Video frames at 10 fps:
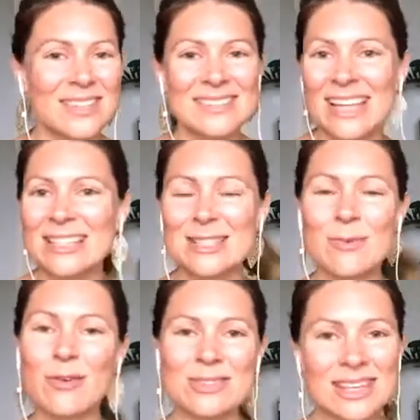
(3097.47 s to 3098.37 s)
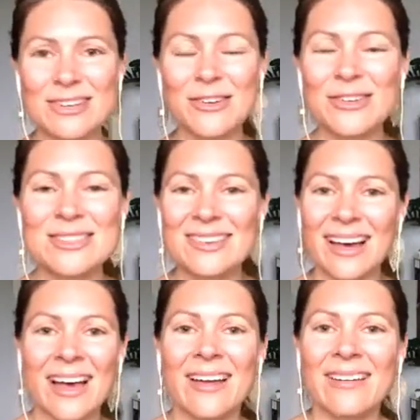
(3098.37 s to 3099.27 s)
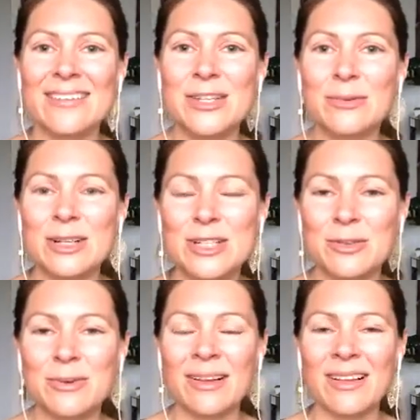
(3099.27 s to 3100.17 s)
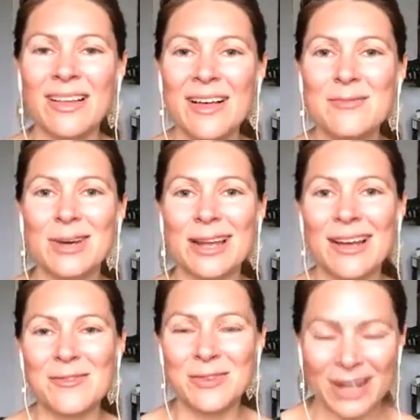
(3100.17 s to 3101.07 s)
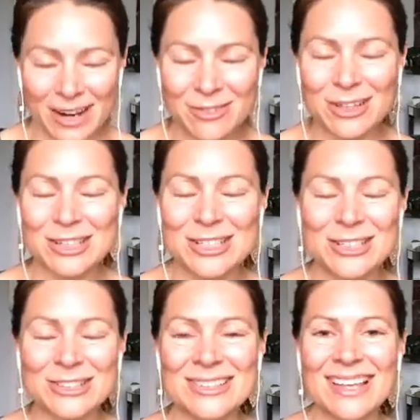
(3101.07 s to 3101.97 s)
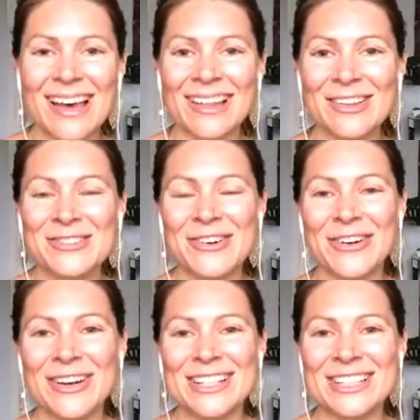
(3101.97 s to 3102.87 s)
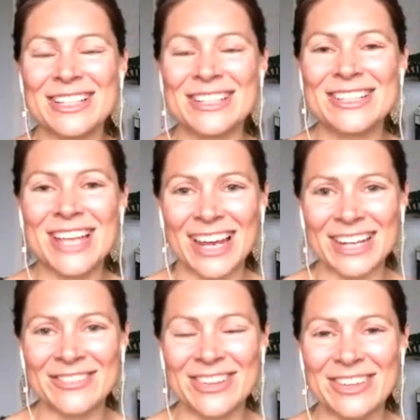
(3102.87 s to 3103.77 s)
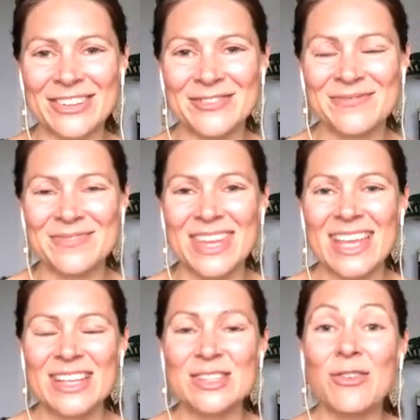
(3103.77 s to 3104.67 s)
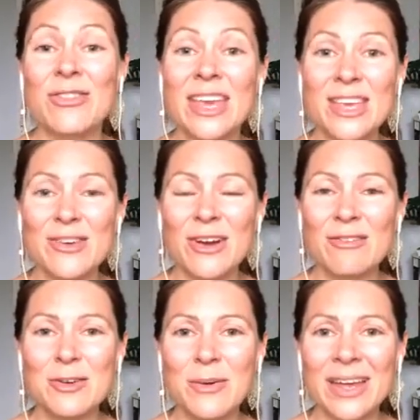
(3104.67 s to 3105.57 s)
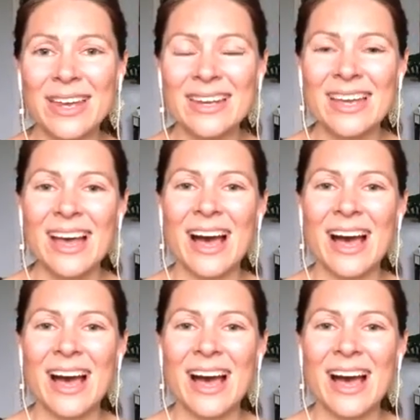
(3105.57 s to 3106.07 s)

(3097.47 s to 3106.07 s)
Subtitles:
Send smoke signals, do what you will, but whatever you choose, I look forward to chatting with you. So thank you, everyone.